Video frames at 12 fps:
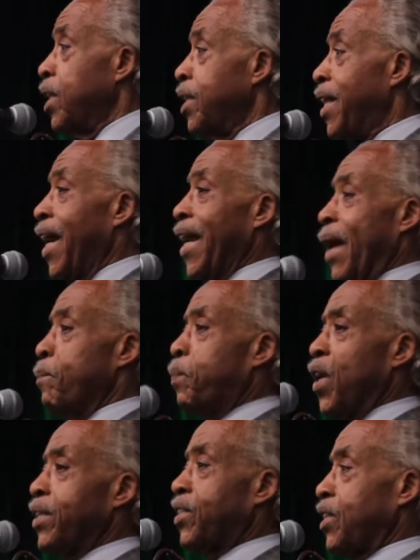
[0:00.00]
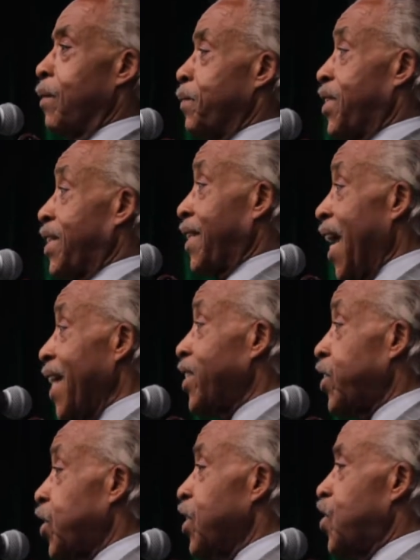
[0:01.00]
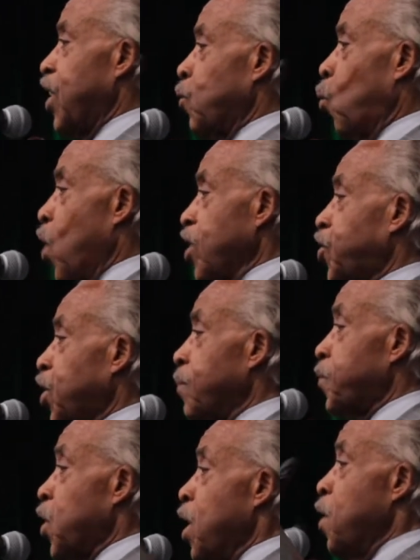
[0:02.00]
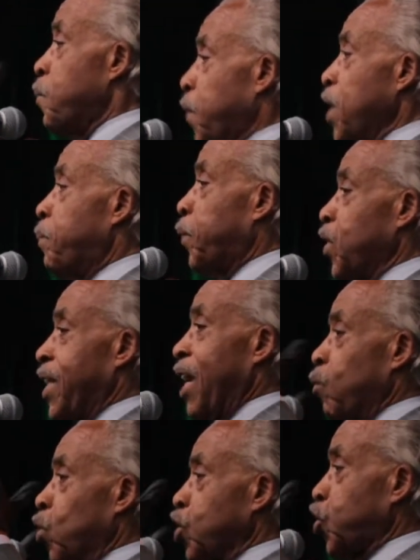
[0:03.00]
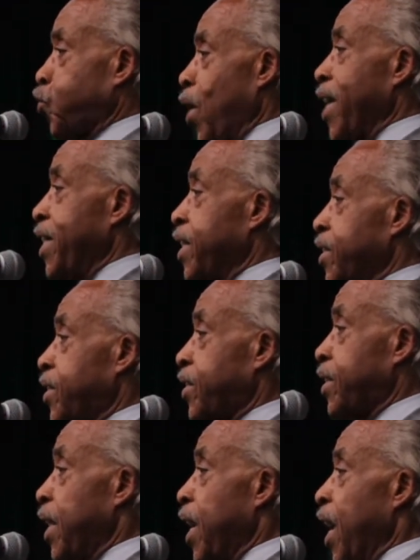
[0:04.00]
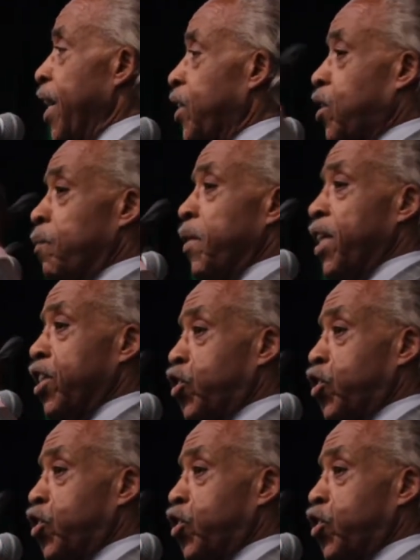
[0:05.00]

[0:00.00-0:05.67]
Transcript: that puts up statues and worships people that were traitors and committed